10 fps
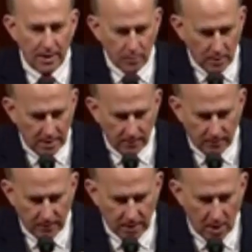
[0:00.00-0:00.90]
all
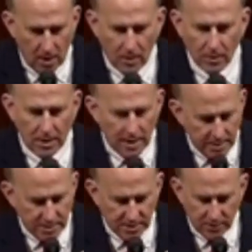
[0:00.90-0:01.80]
guns in the
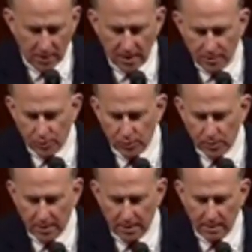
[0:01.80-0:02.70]
country,
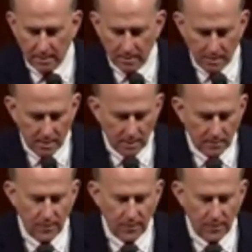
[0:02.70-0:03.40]
then we